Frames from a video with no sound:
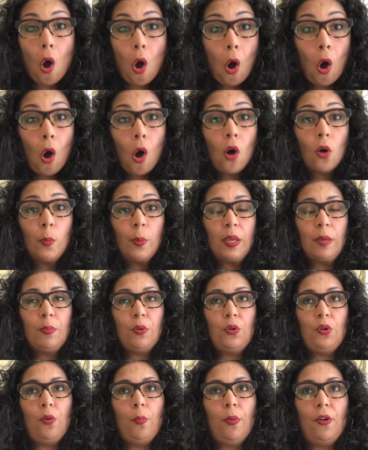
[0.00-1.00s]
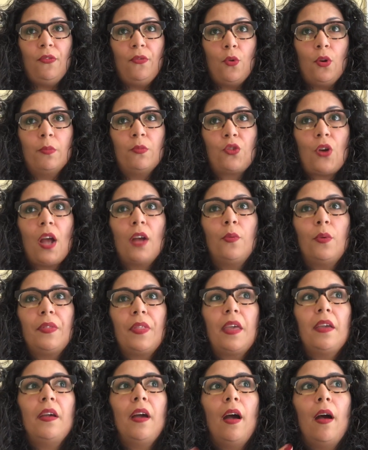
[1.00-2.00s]
all people who perform drag. When
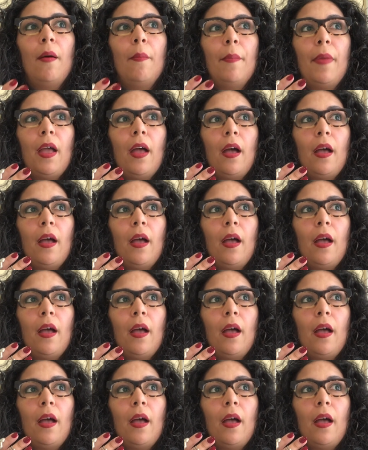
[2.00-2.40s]
they come